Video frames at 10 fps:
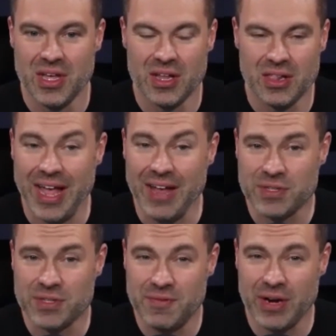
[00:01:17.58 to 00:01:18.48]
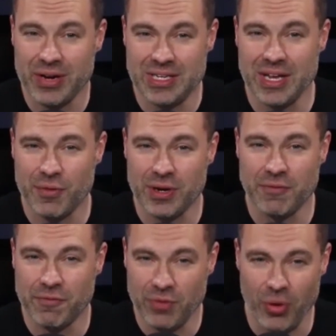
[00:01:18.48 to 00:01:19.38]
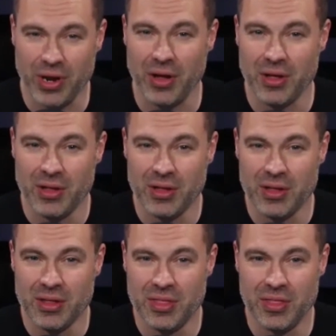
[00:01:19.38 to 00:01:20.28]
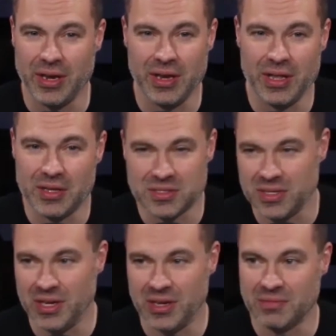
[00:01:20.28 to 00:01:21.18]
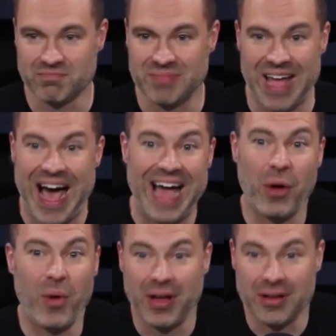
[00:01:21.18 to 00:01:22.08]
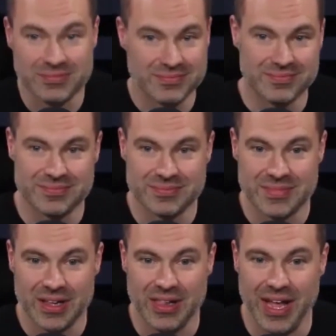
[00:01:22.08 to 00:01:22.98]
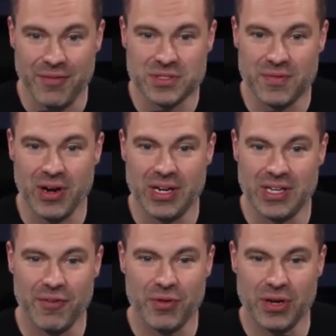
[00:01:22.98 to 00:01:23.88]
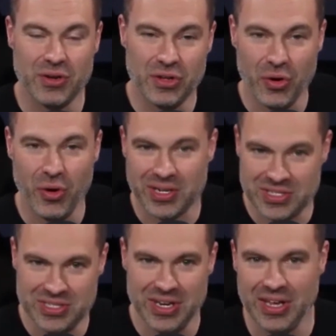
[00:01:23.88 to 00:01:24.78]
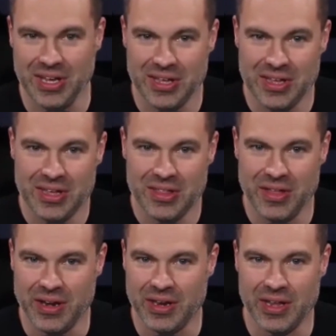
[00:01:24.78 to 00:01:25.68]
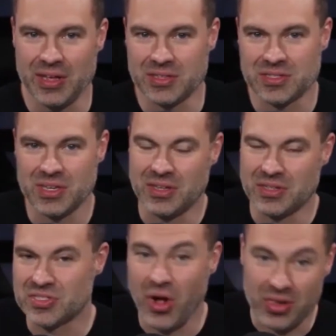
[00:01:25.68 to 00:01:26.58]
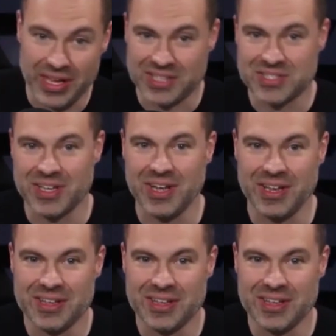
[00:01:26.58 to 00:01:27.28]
Life is very different in Florida than it is in Iowa. Life is very different in New York City than it is in Salt Lake City.